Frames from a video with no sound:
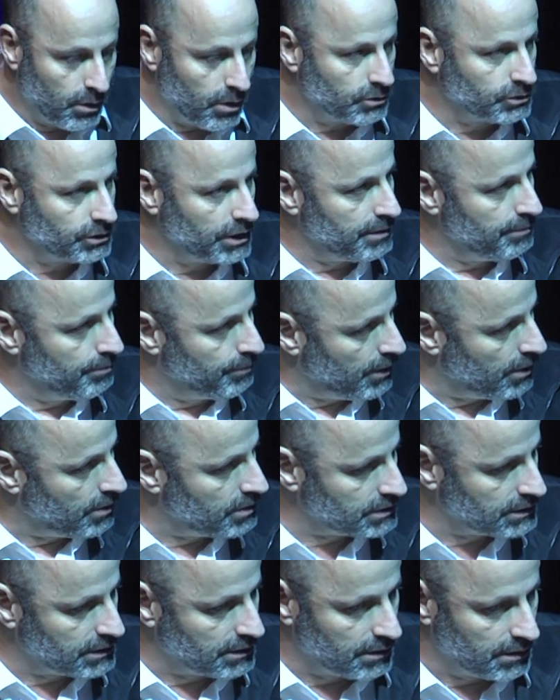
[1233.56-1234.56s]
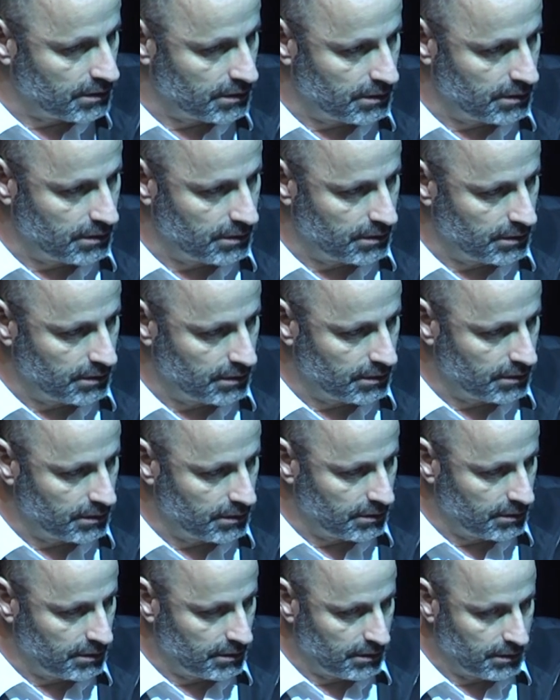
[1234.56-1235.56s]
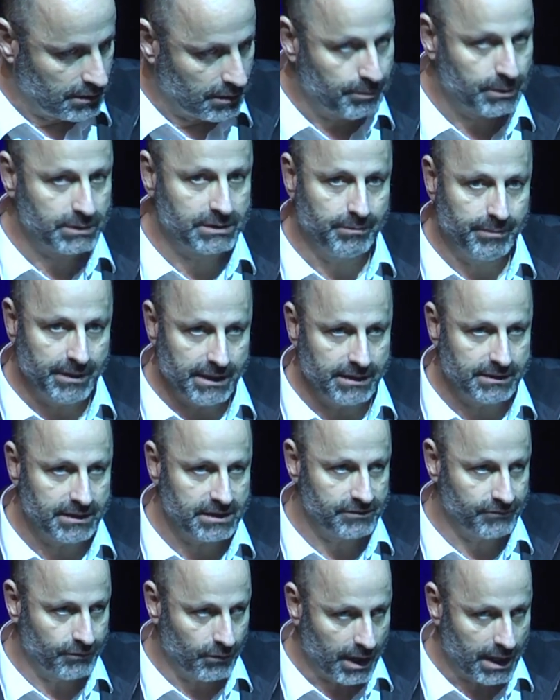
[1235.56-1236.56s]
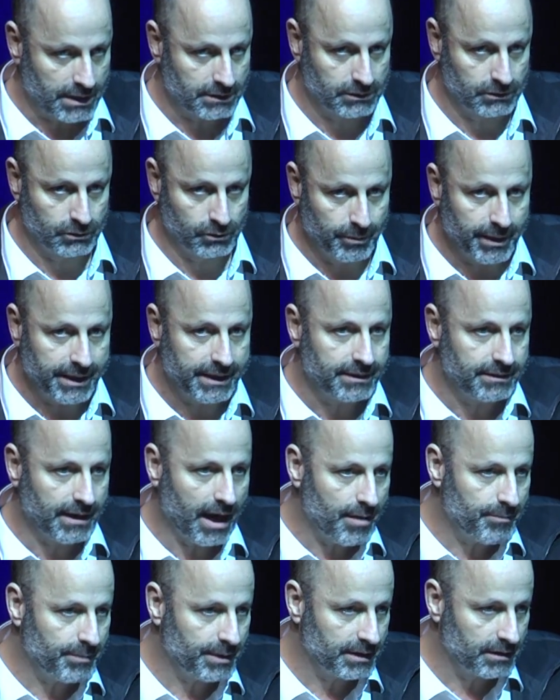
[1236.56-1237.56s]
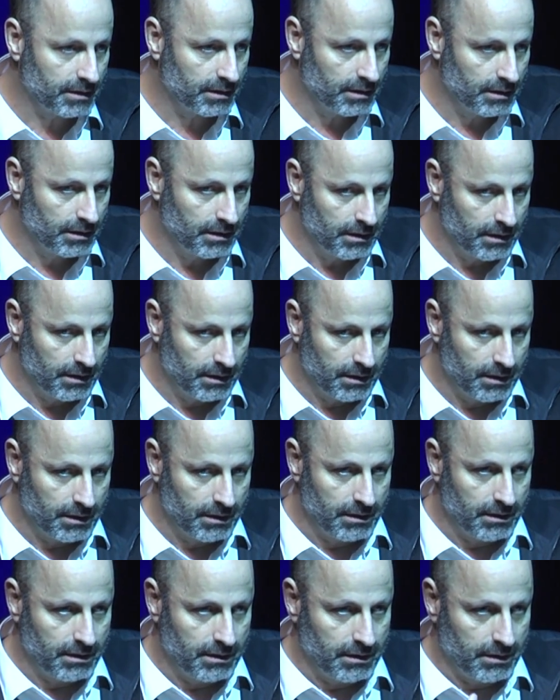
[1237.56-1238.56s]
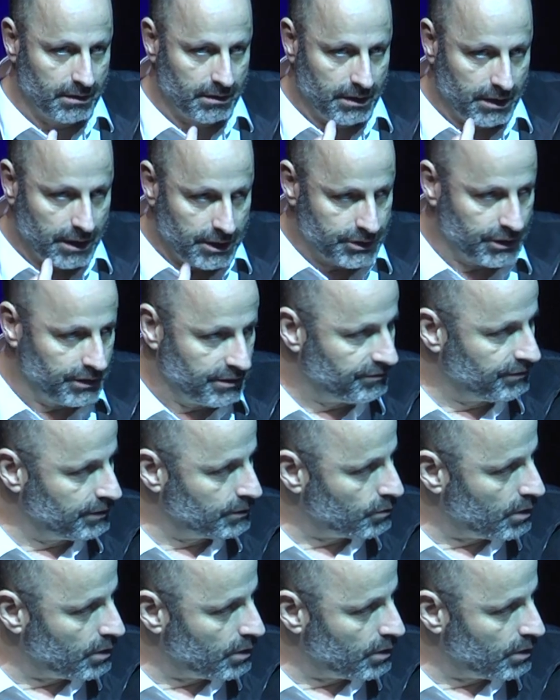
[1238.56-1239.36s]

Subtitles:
the blockchain bears the possibilities for us to make it happen. Each